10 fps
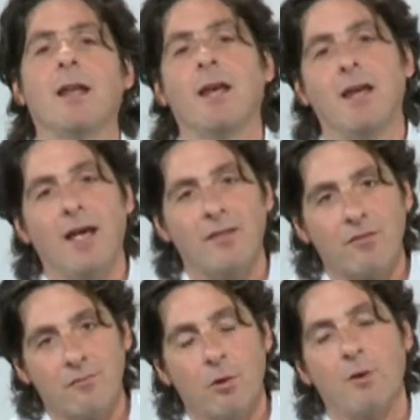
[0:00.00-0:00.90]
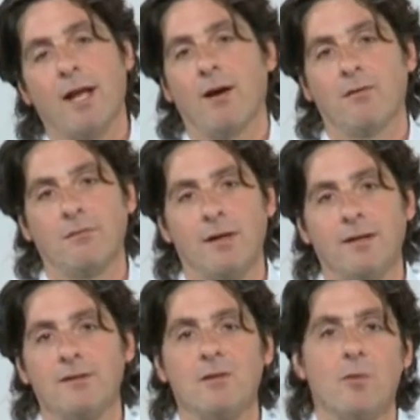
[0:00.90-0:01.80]
and throw it out, right?
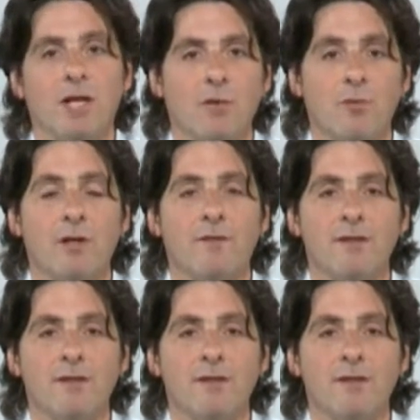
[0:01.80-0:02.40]
Because you want to get rid of it.